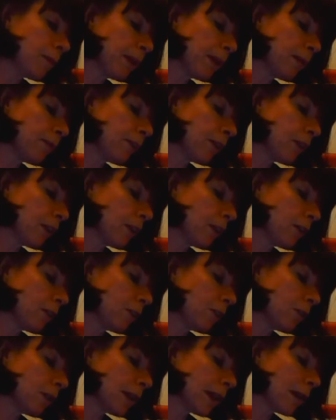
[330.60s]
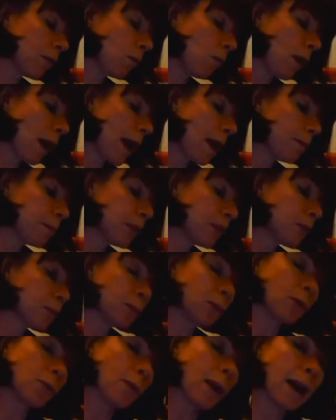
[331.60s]
a bit of a look at what happens
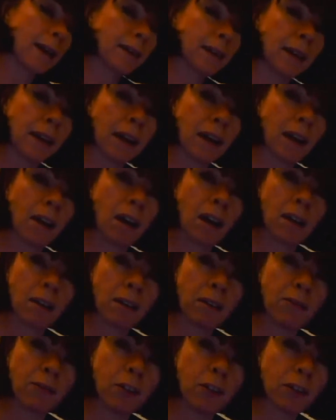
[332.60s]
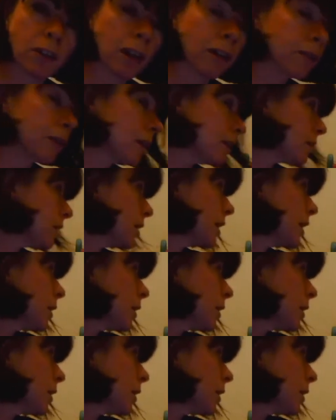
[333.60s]
when you add food colouring to